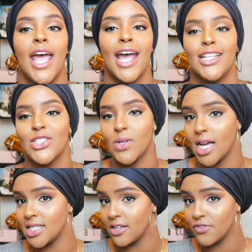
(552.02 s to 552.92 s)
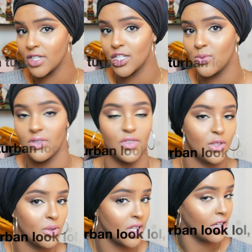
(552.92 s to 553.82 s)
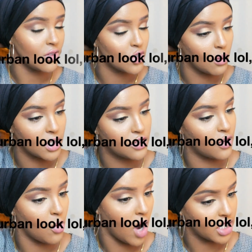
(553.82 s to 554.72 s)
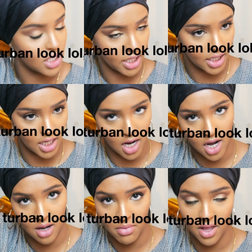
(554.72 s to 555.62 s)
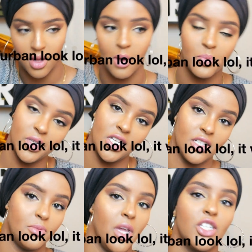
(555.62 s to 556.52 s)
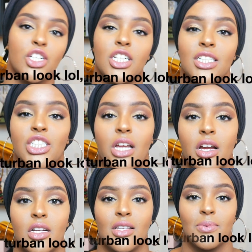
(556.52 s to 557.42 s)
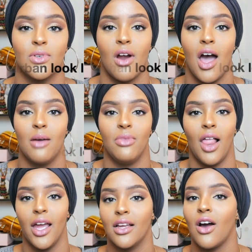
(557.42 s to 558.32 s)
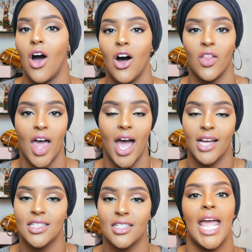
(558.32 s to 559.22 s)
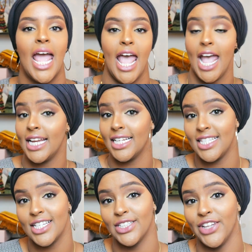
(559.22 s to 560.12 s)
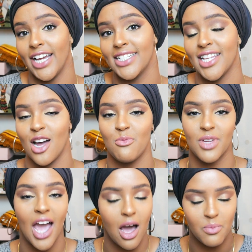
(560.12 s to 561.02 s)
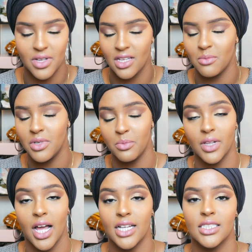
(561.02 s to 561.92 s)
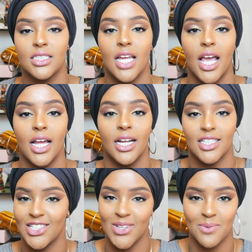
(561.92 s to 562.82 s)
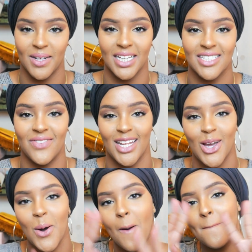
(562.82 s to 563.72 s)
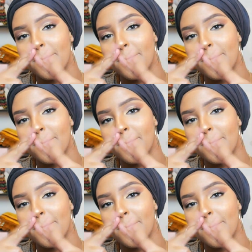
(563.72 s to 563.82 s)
And so that's it for this review. Thank you so much for watching. Um, please make sure to share, subscribe, like, all that. And until next time, be happy, be blessed, and I'll see you in my next video.